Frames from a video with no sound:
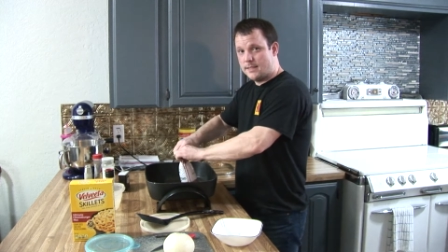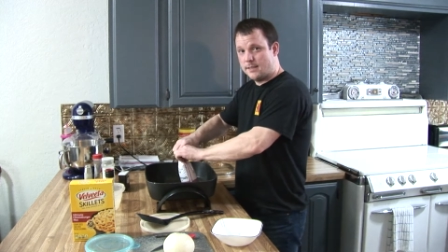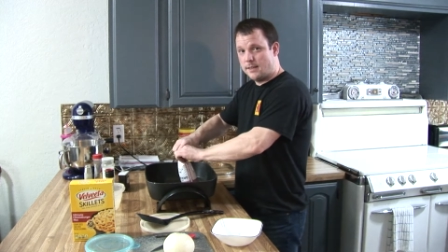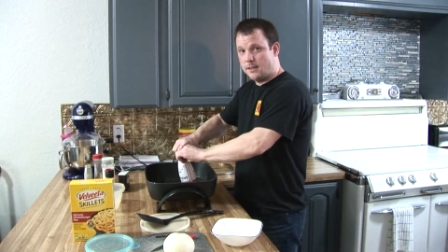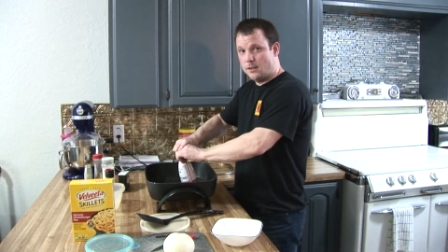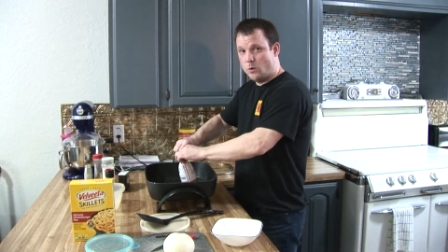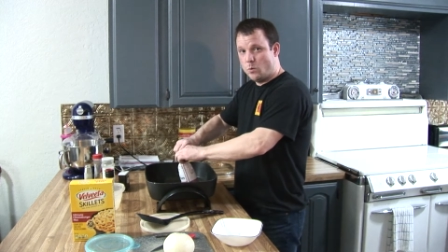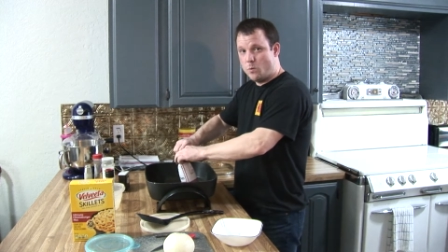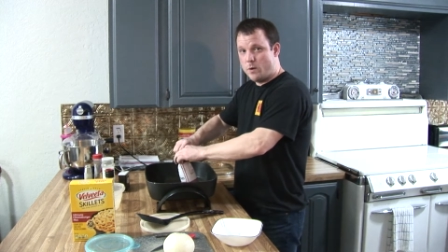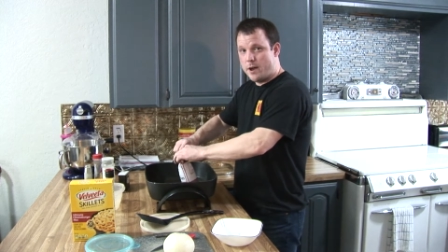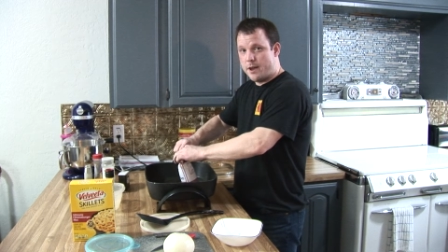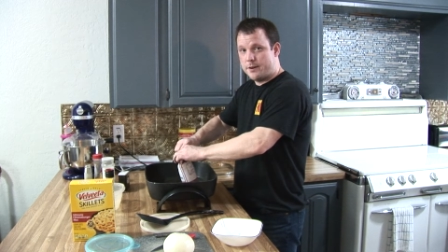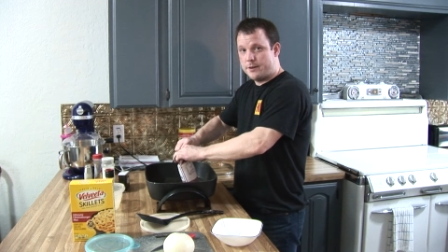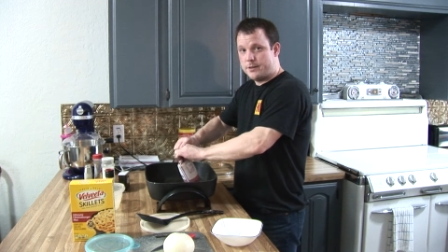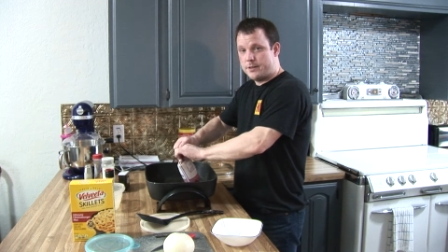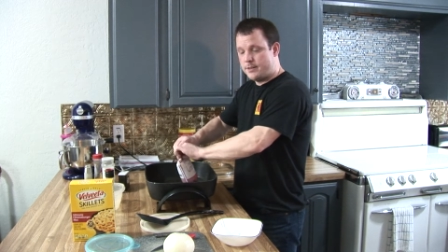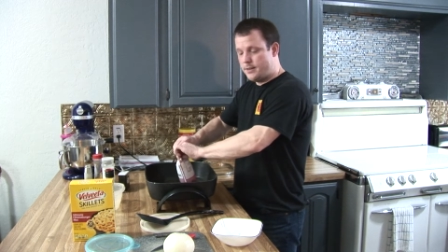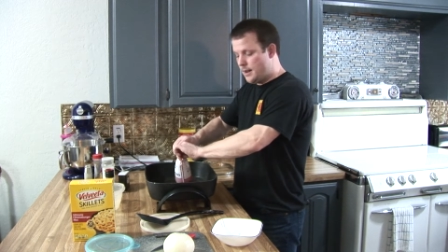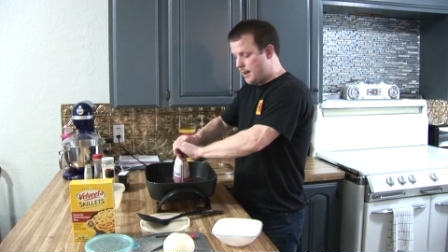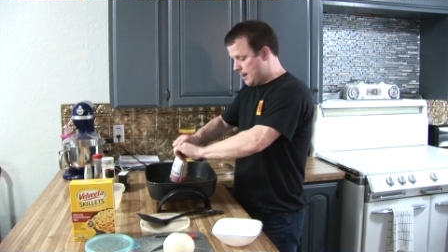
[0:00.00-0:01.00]
in a little wider
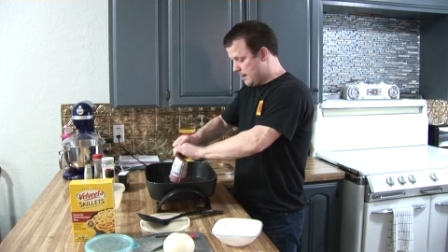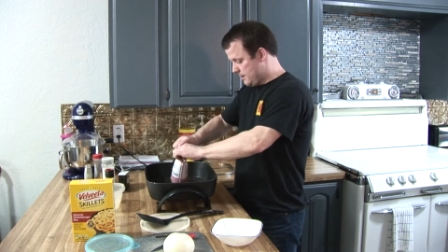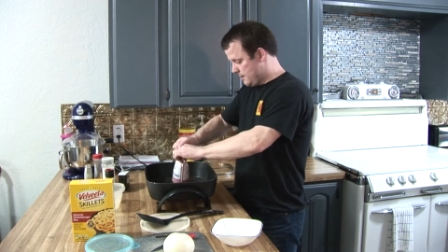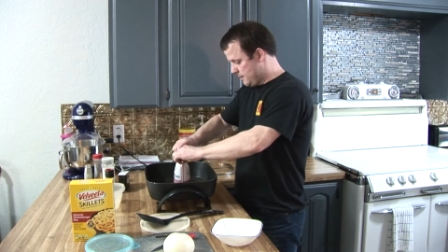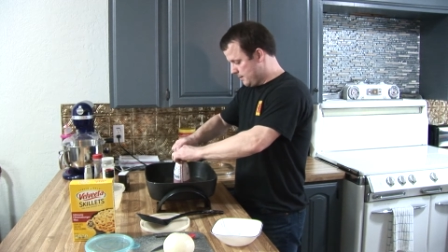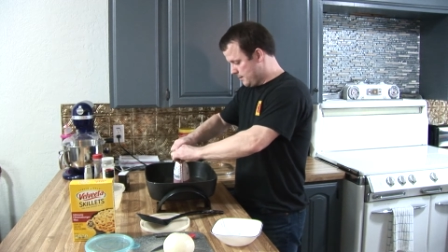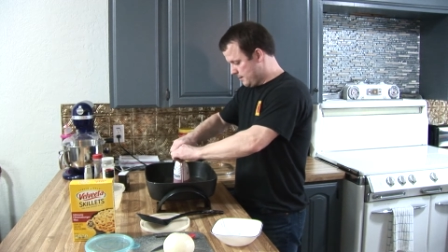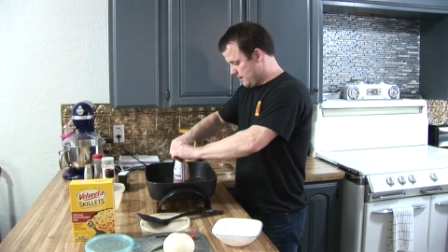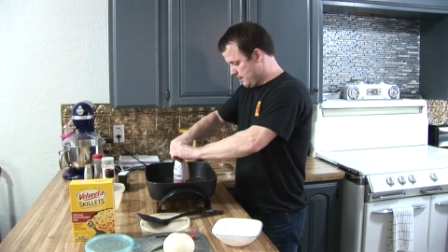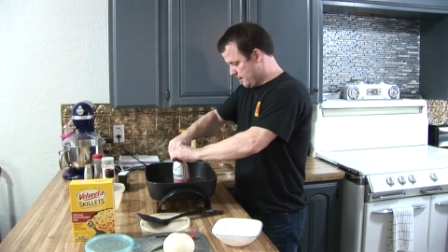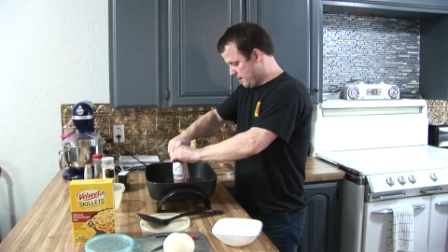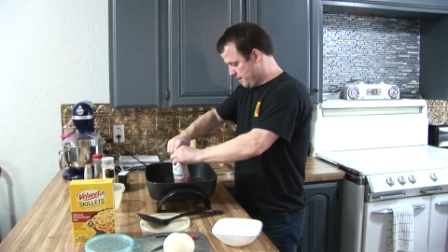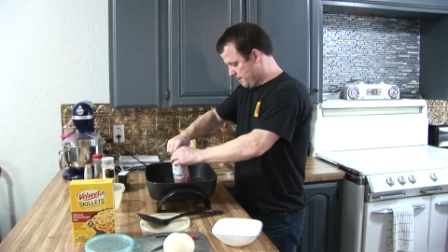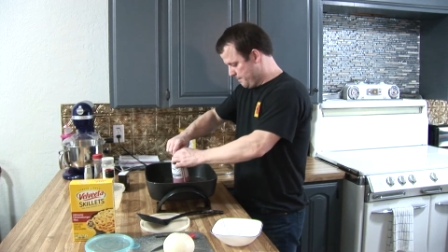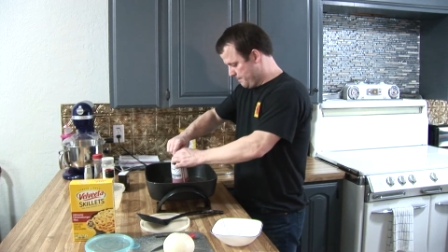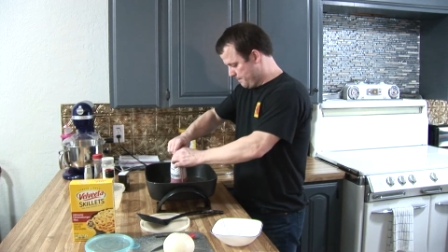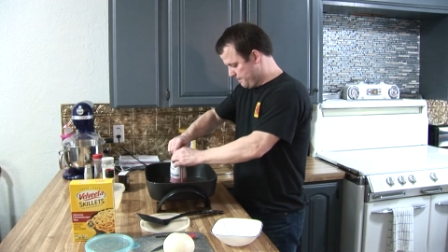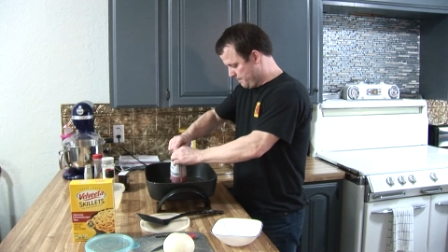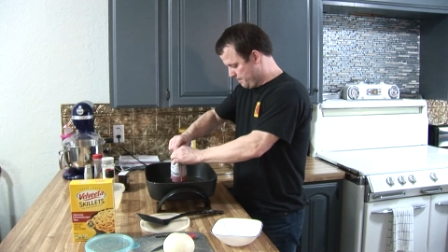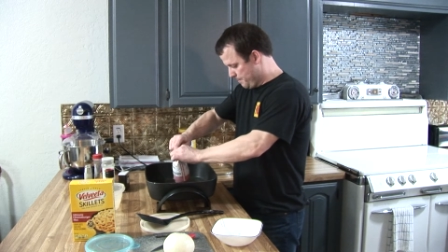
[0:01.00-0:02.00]
shot this time.
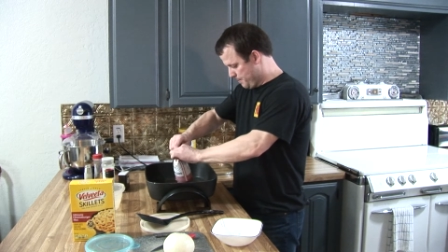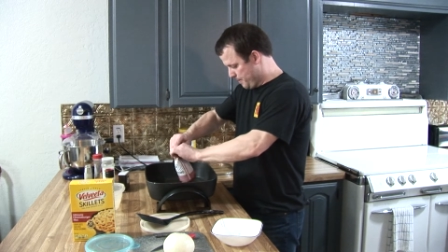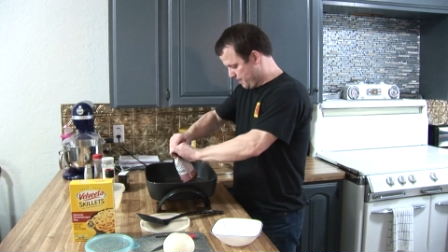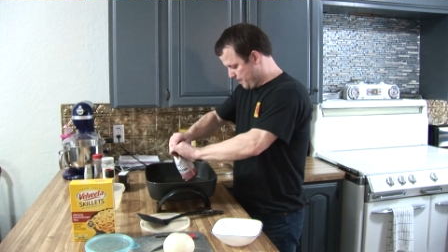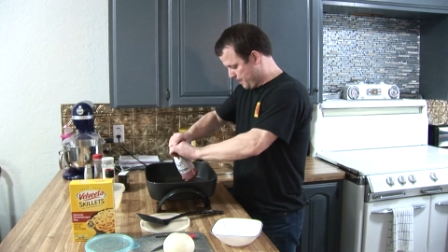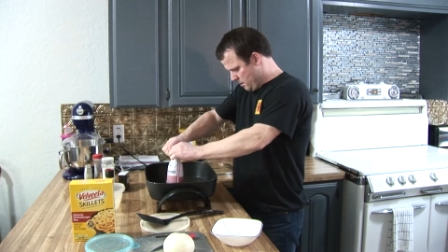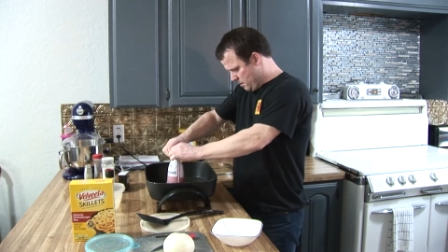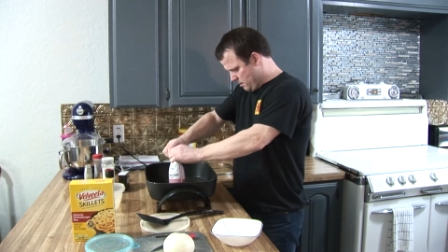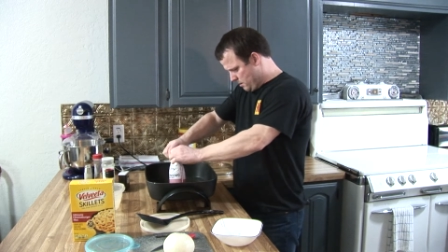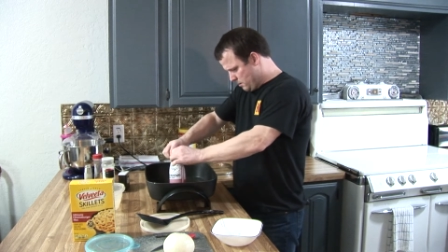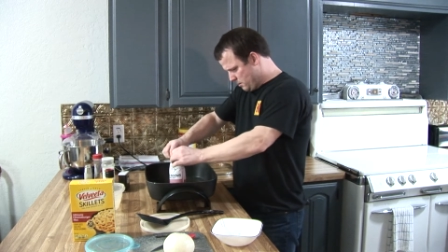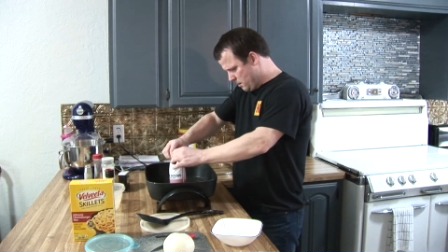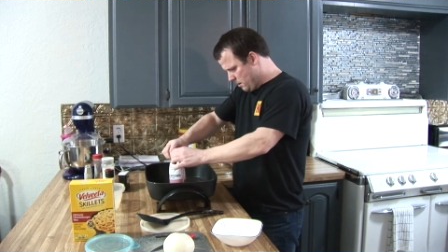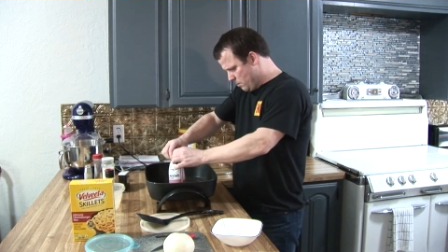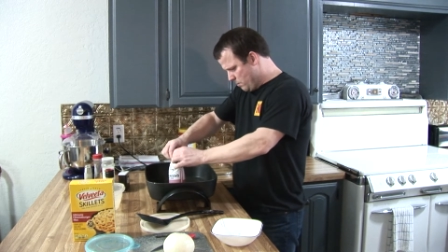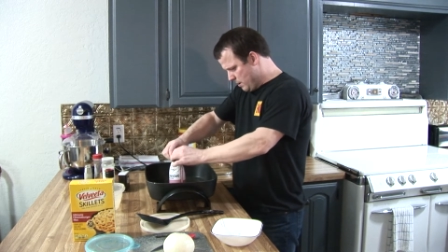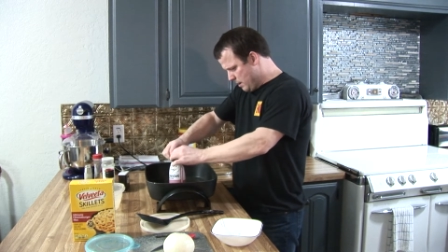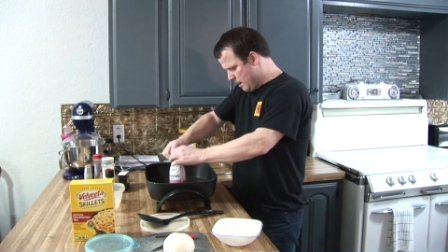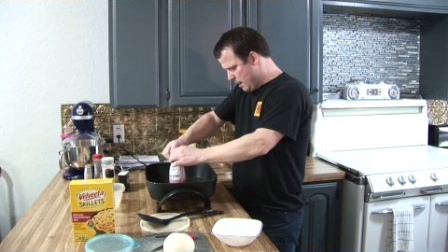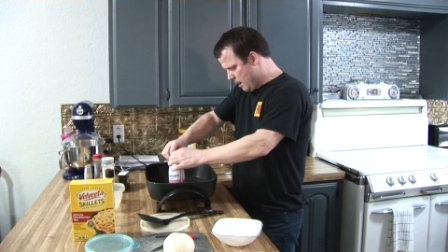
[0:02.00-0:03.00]
So
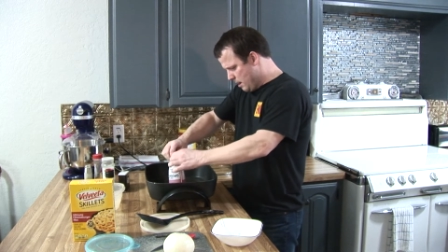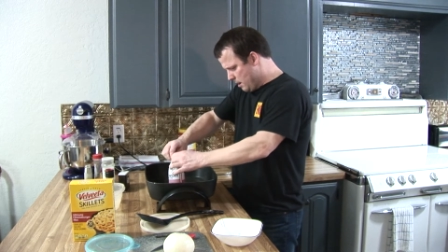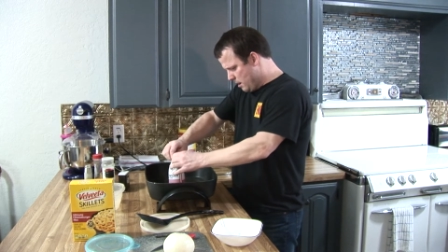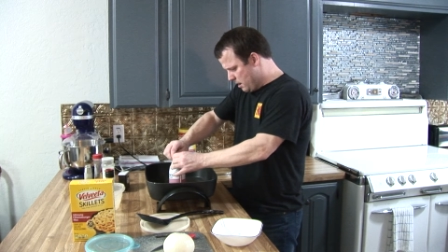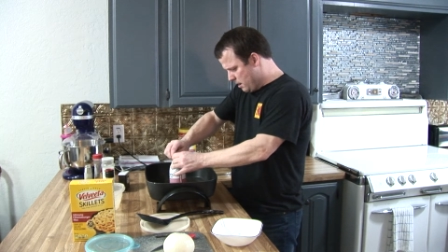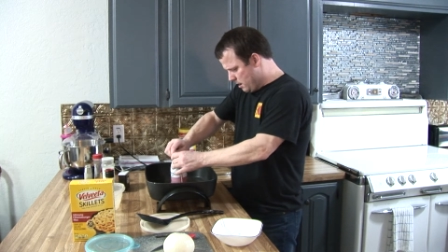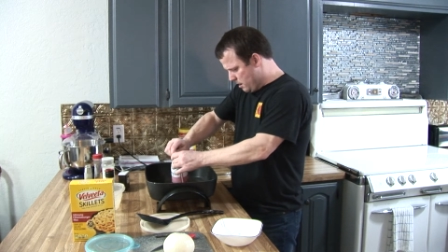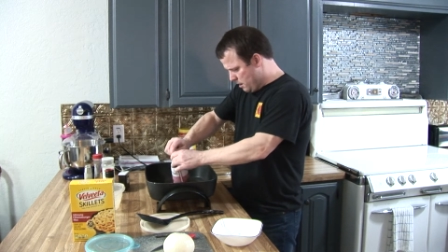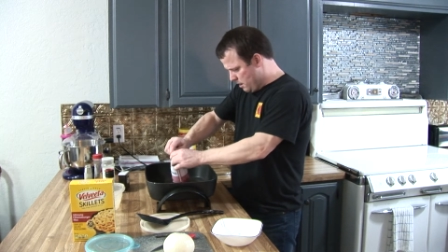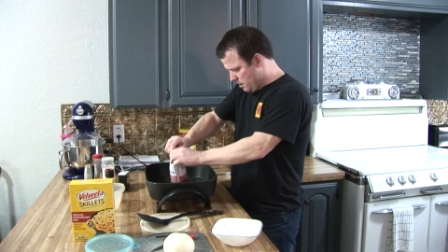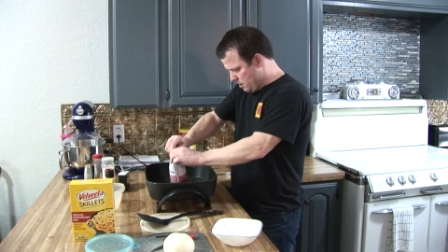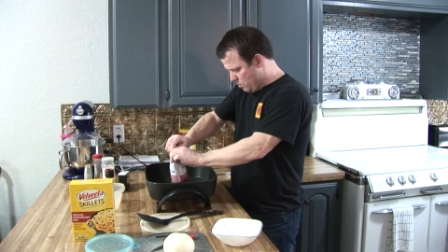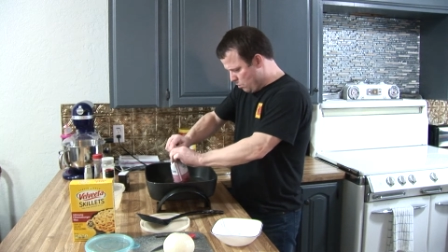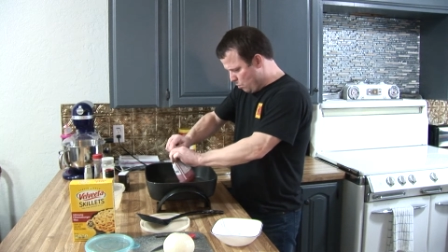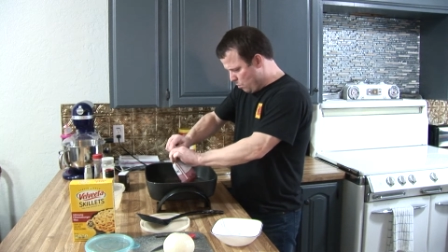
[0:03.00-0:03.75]
we got our